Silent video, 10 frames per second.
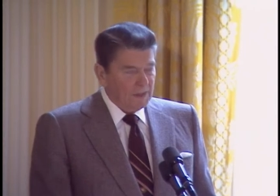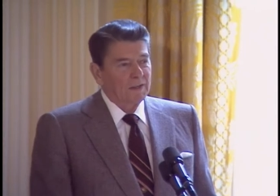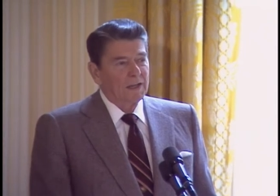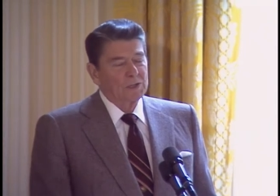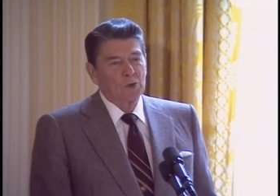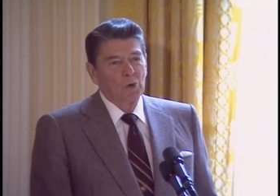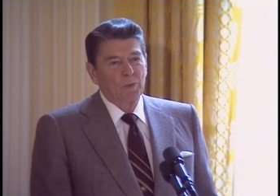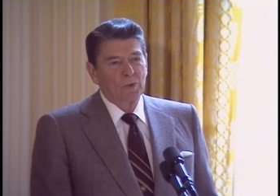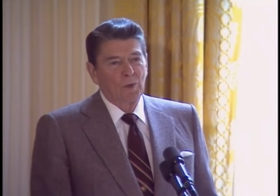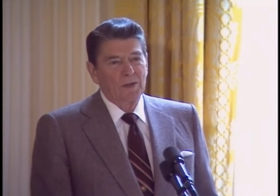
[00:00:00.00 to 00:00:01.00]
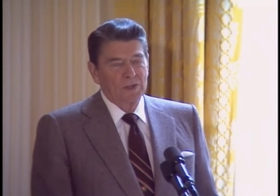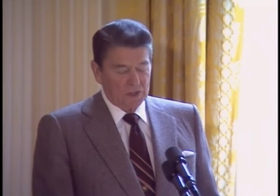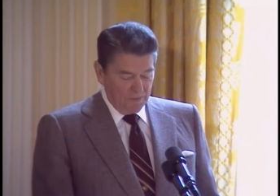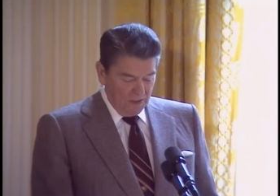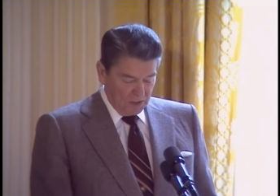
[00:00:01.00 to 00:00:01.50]
Let us hope that when this
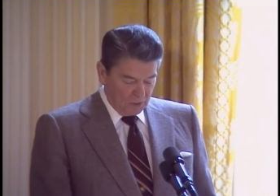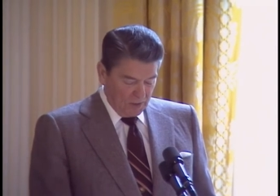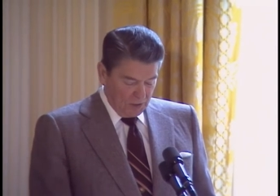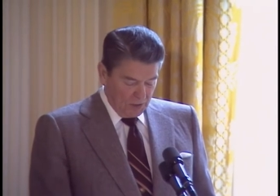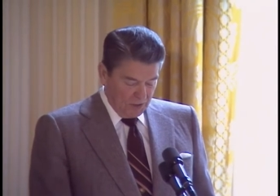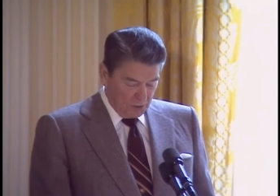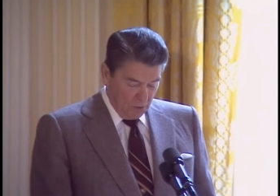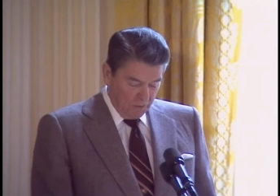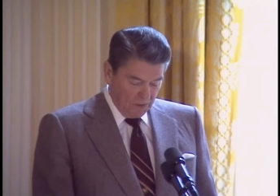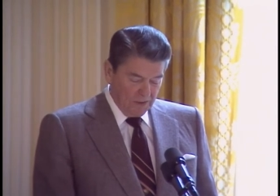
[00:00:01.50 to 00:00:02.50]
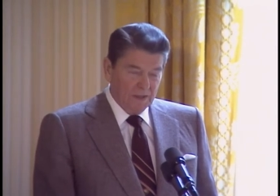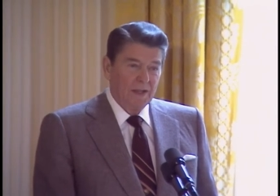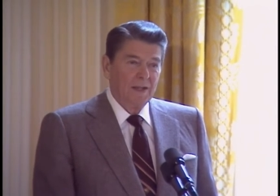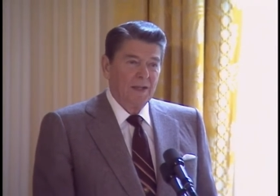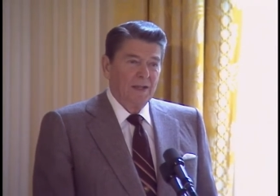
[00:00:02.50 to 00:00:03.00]
administration is over,
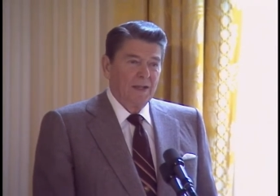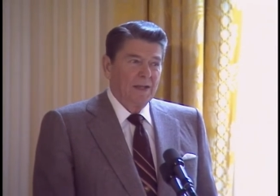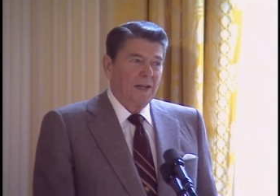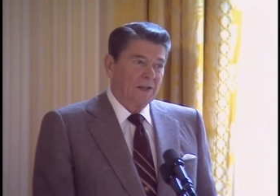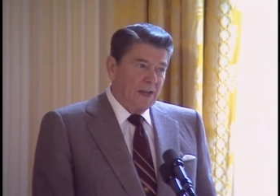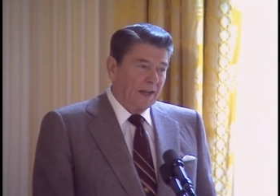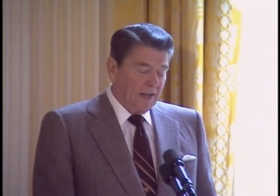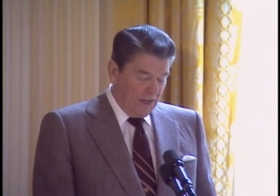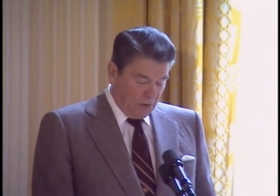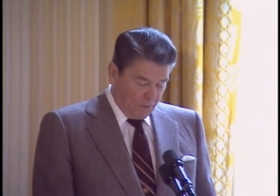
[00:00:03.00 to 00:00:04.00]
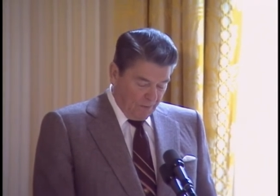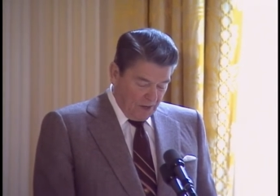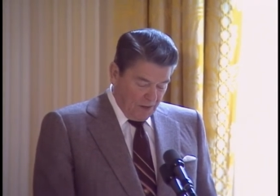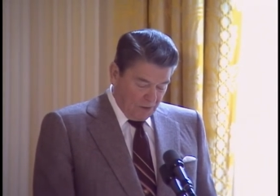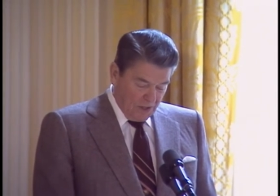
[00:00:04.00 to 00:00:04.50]
and decades from
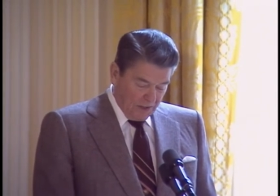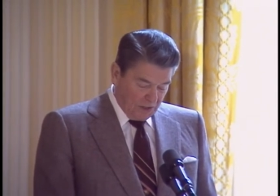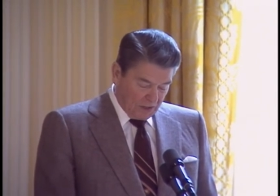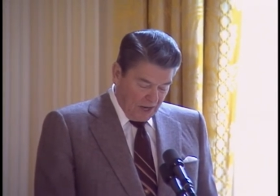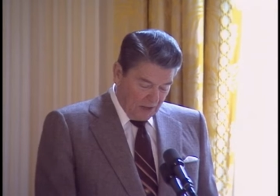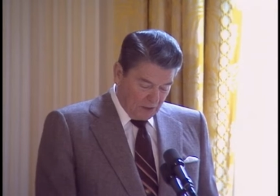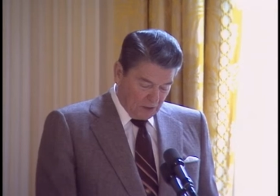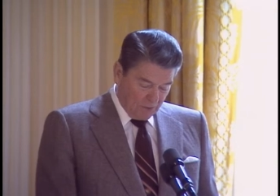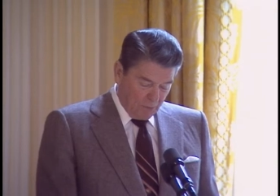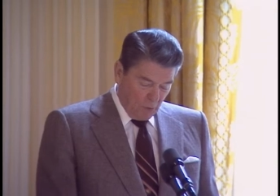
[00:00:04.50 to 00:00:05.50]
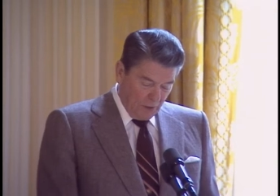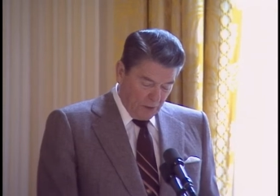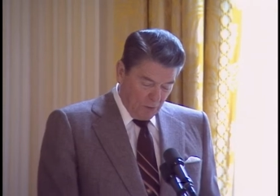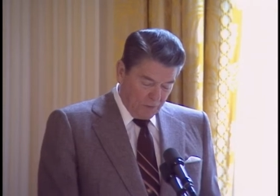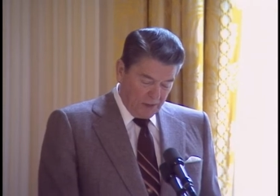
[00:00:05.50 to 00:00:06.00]
now young scholars are
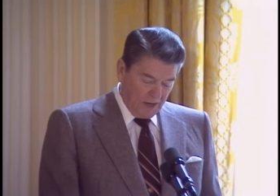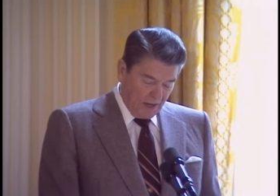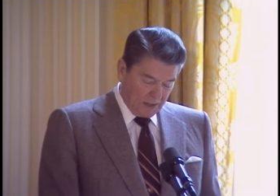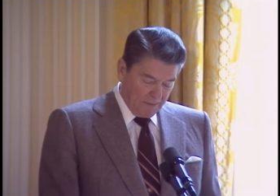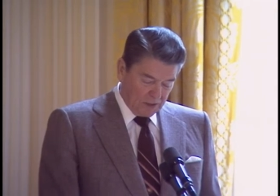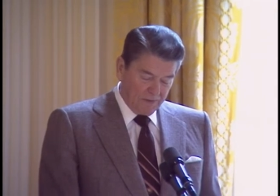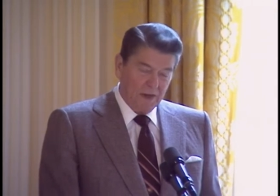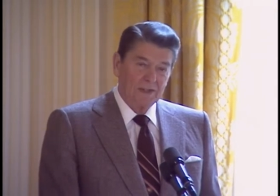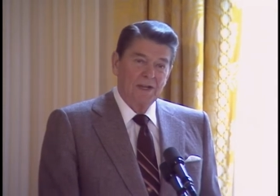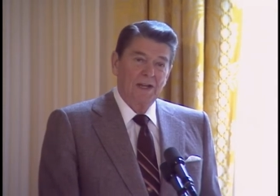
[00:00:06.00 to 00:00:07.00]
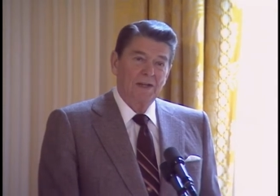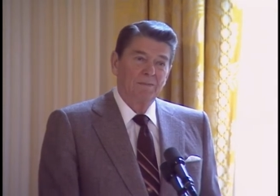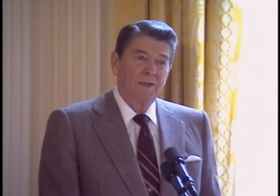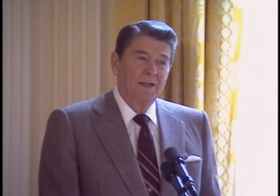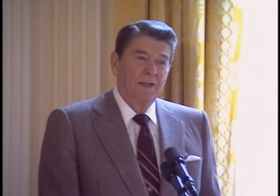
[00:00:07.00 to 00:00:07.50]
poring over the documents of our
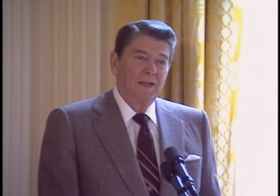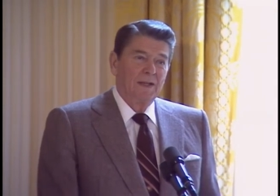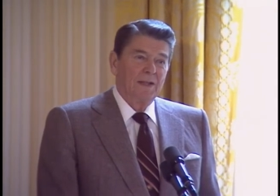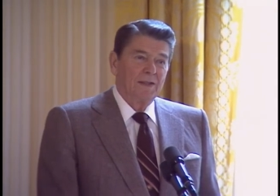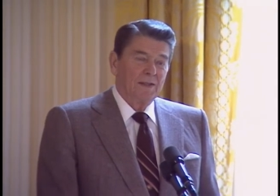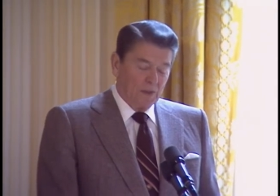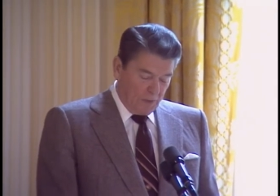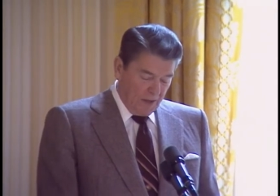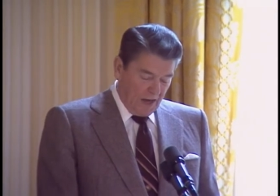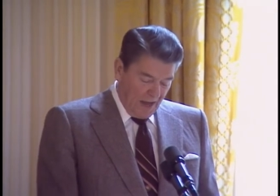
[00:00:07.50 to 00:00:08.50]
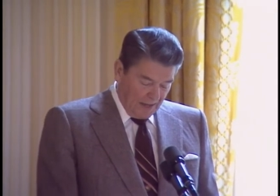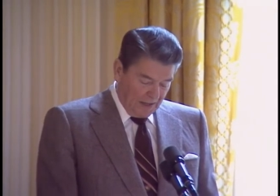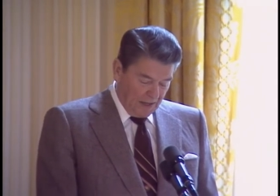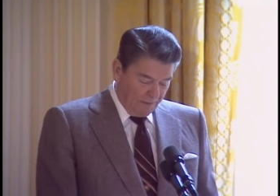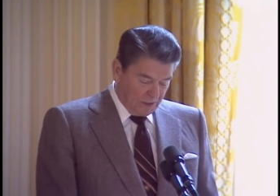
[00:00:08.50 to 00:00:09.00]
time, they'll think
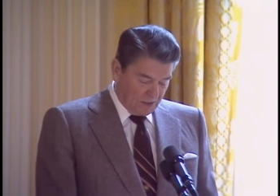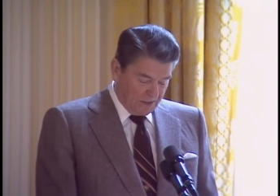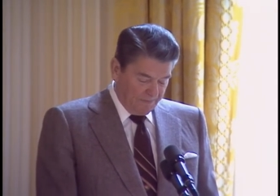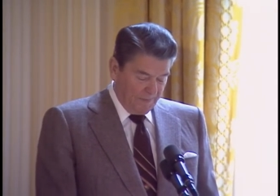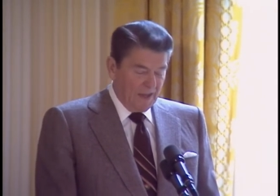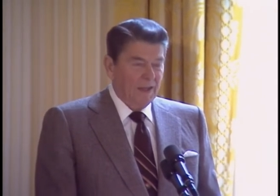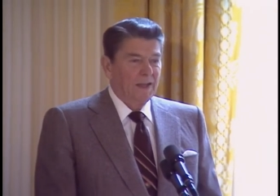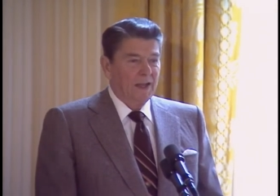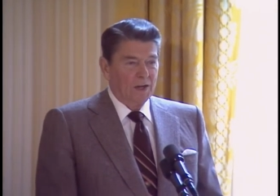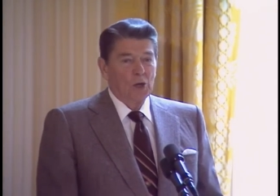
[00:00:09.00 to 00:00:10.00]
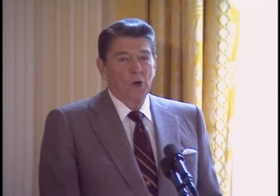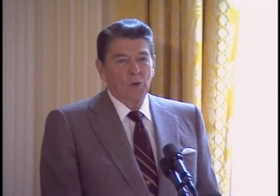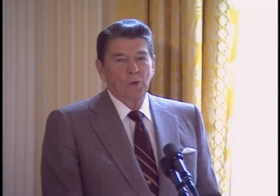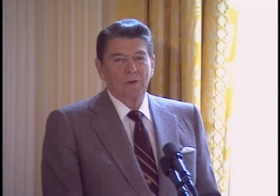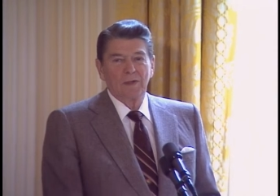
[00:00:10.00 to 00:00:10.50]
highly of us and
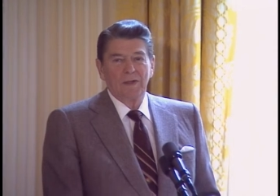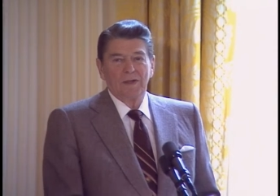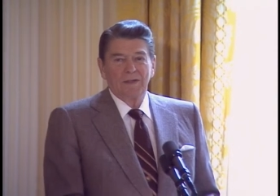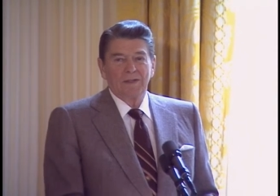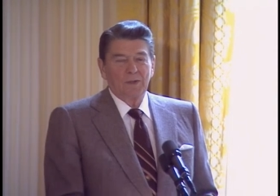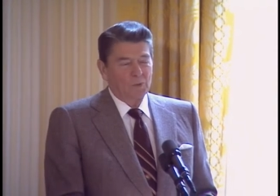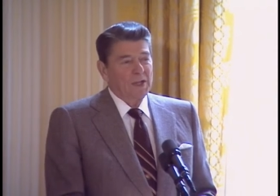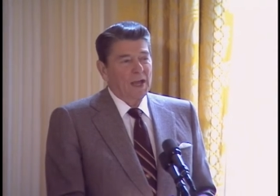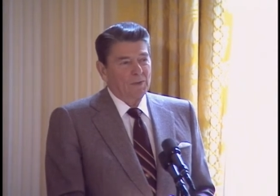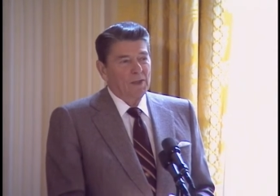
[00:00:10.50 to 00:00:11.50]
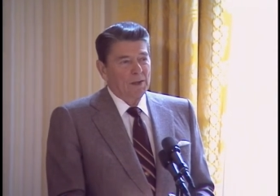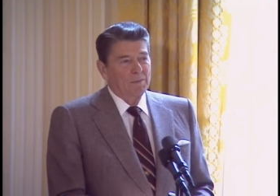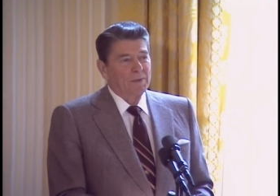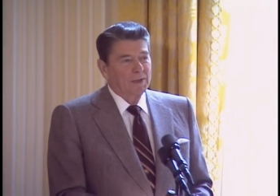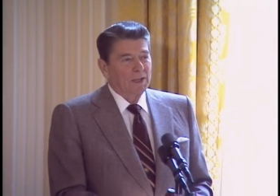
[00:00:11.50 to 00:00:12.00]
know that we had
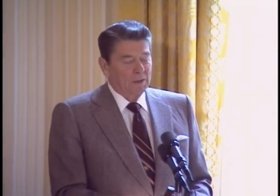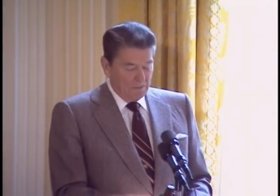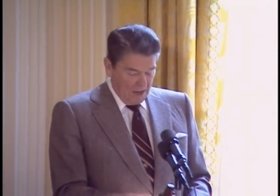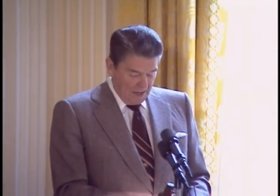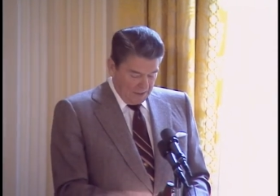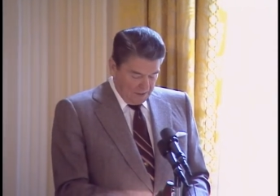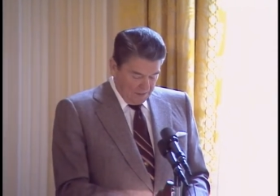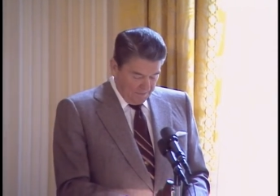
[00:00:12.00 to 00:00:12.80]
them in mind.